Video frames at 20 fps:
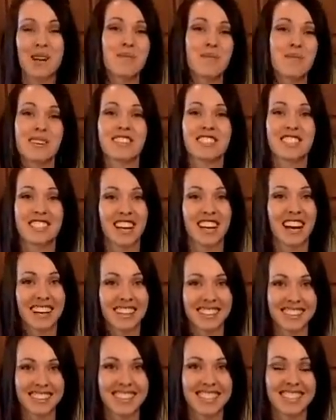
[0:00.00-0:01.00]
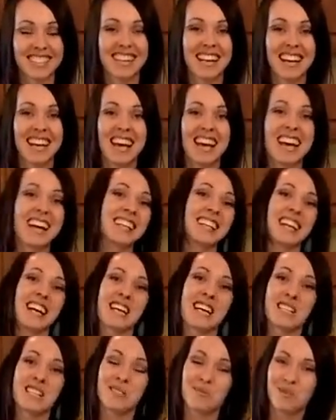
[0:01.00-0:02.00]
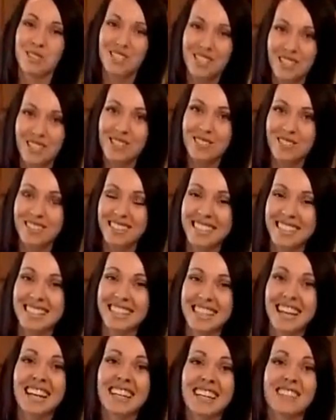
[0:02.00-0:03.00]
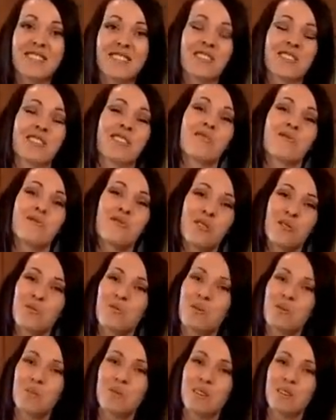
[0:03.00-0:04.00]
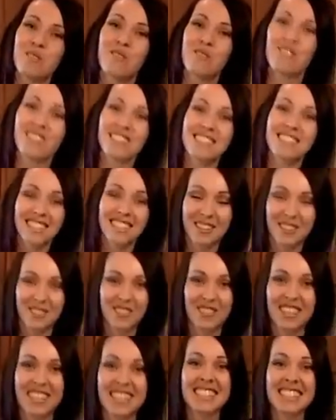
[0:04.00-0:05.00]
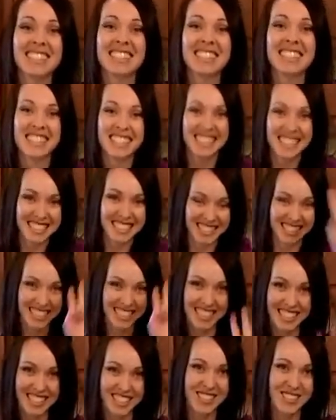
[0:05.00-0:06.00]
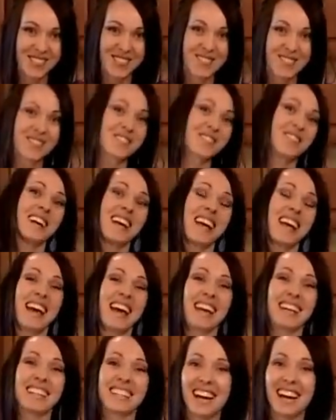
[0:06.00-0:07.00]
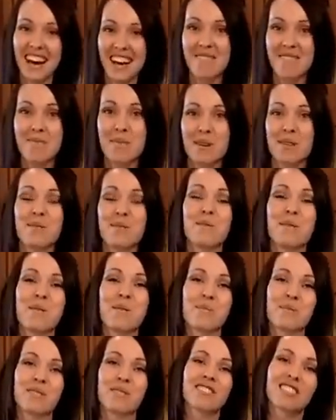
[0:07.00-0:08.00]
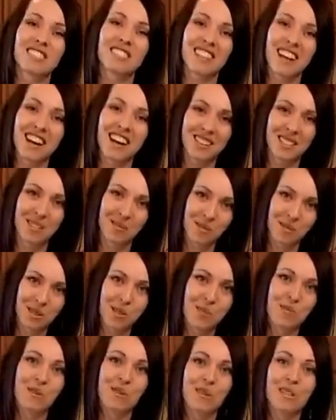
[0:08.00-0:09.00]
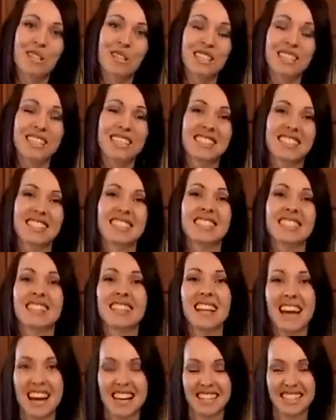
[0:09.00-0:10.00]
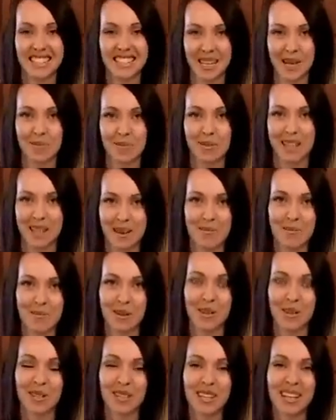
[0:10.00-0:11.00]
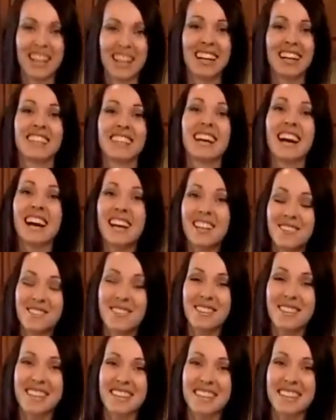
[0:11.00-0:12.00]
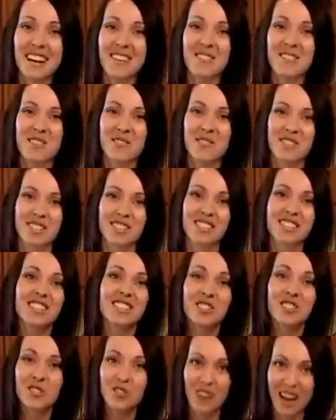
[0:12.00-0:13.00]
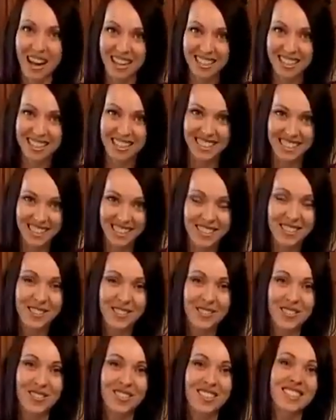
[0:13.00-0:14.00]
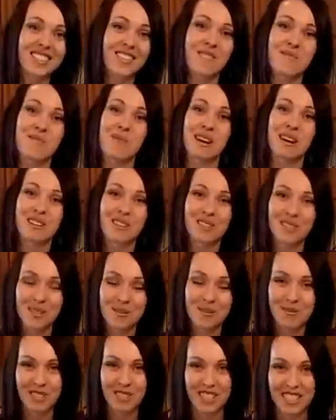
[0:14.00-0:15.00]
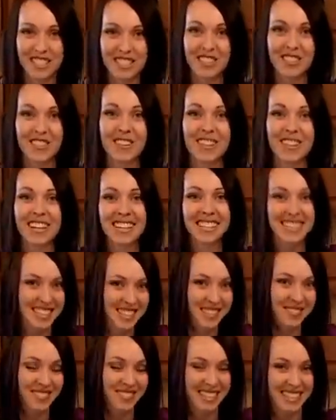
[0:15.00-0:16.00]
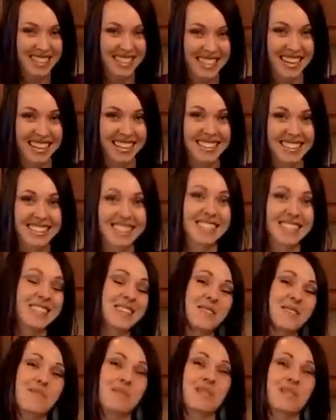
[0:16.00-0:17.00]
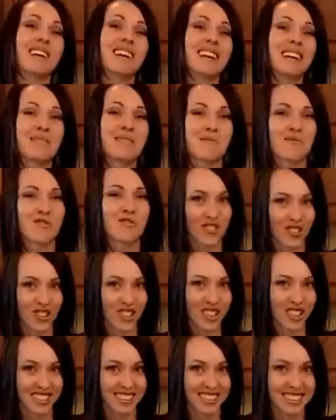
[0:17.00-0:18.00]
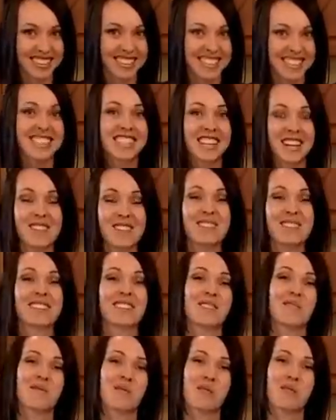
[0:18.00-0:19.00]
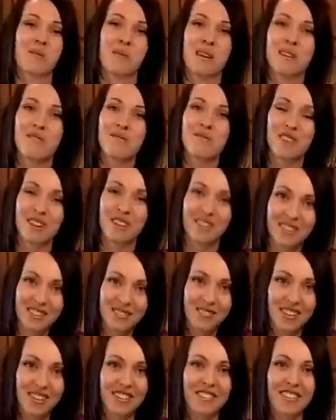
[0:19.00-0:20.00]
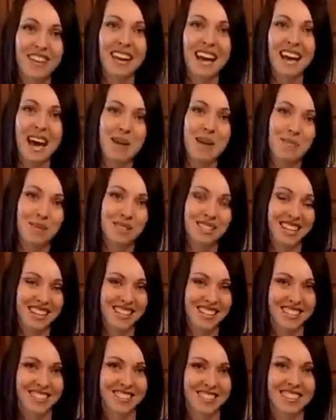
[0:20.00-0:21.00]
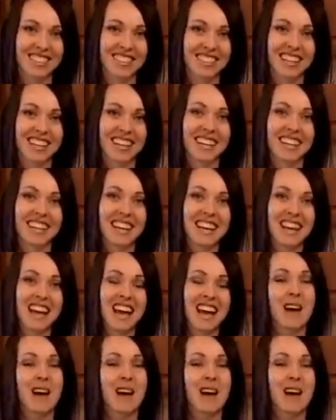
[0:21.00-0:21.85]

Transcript: Carmel Childs, and I am so excited for the Real Women of Philadelphia Season 2. And I've been a member of this awesome community since last September, and I don't think I've even scratched the surface of my cream cheese creativity yet. But I'm thrilled to share with you one of my very favorite appetizers today.